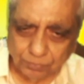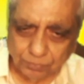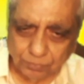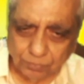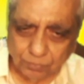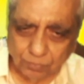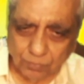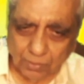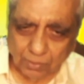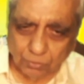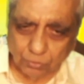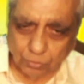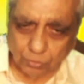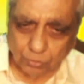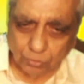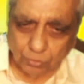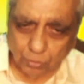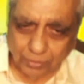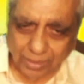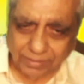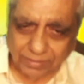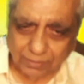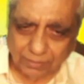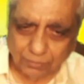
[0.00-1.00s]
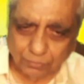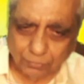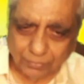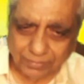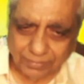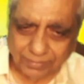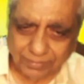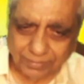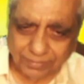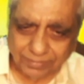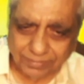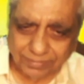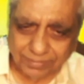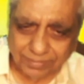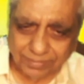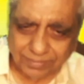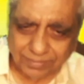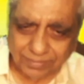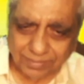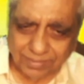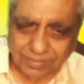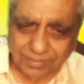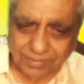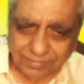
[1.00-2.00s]
So that is physics.
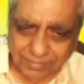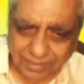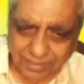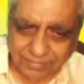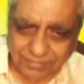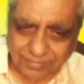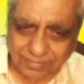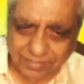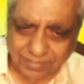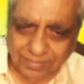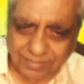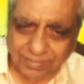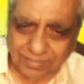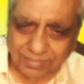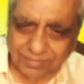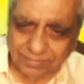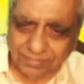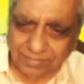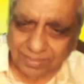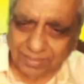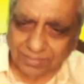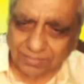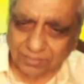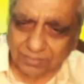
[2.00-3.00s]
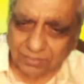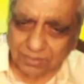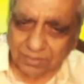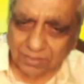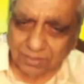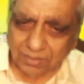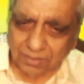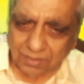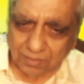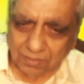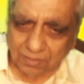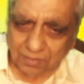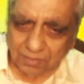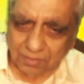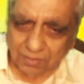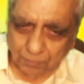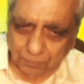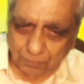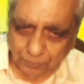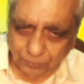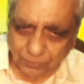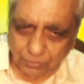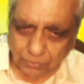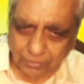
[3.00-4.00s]
Then
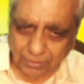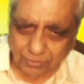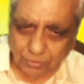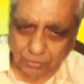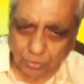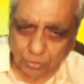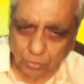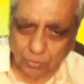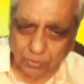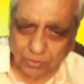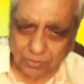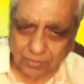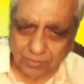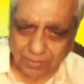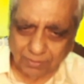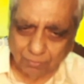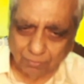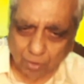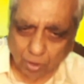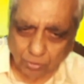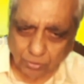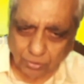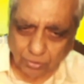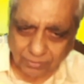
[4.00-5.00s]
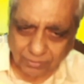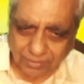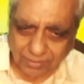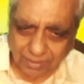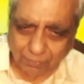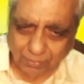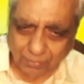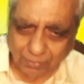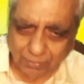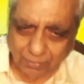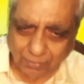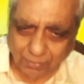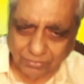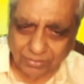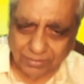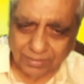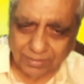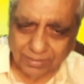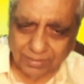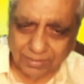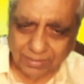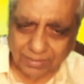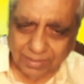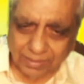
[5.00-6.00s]
the rule says, what is chemistry?
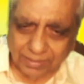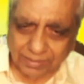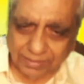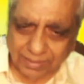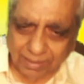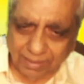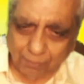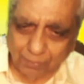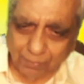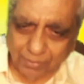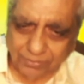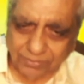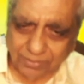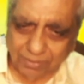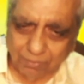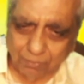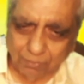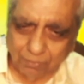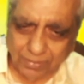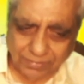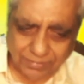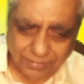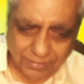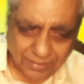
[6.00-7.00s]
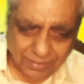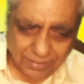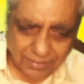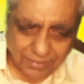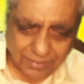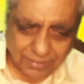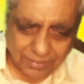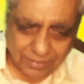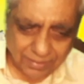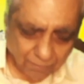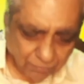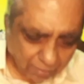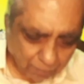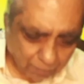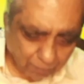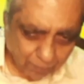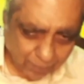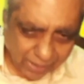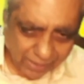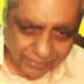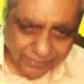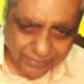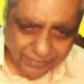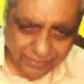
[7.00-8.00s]
Chemistry means the
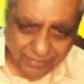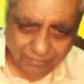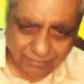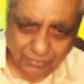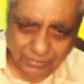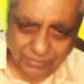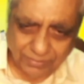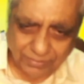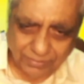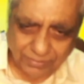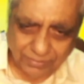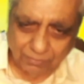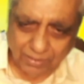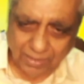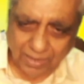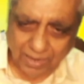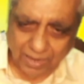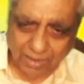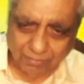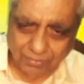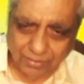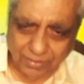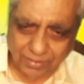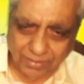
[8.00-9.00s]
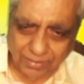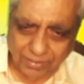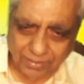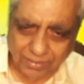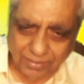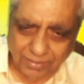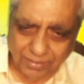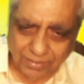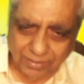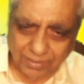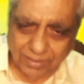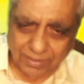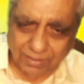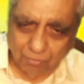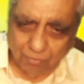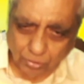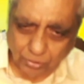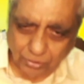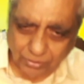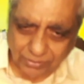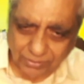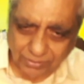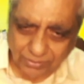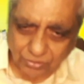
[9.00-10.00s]
matter which we are having, what is
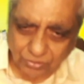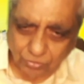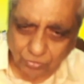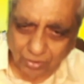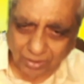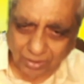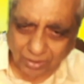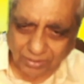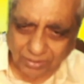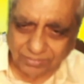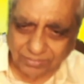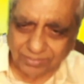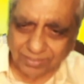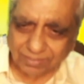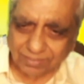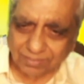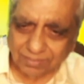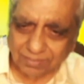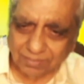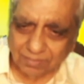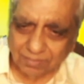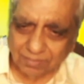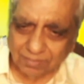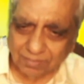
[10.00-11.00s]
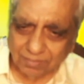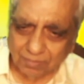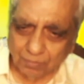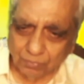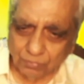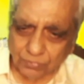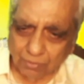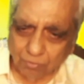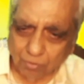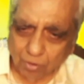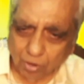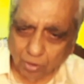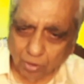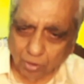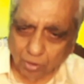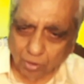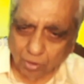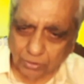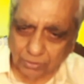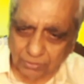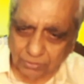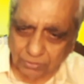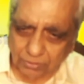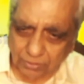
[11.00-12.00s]
its structure, what is
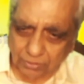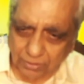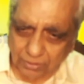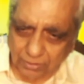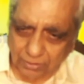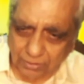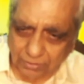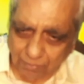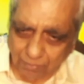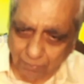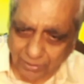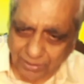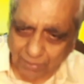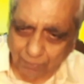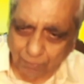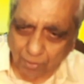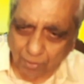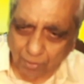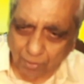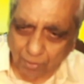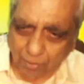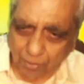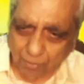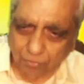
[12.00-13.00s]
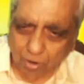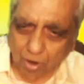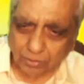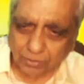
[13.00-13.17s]
this, it is made up of what.